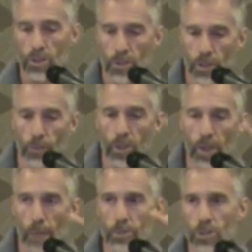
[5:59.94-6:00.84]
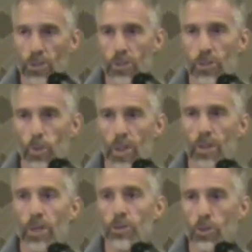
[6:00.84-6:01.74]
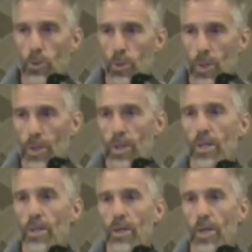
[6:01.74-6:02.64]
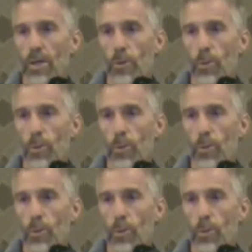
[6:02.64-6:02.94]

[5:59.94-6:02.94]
different compositions, so we can then do the